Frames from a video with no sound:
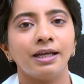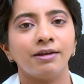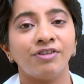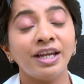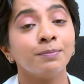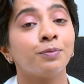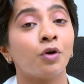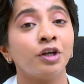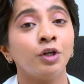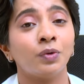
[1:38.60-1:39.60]
very
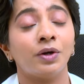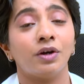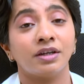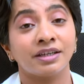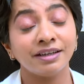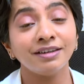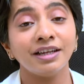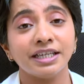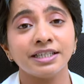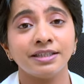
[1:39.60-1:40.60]
important to
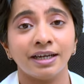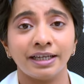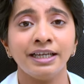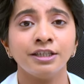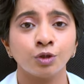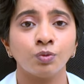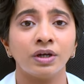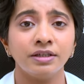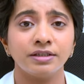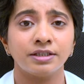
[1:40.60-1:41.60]
realize that each
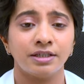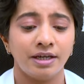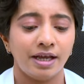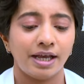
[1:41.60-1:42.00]
one's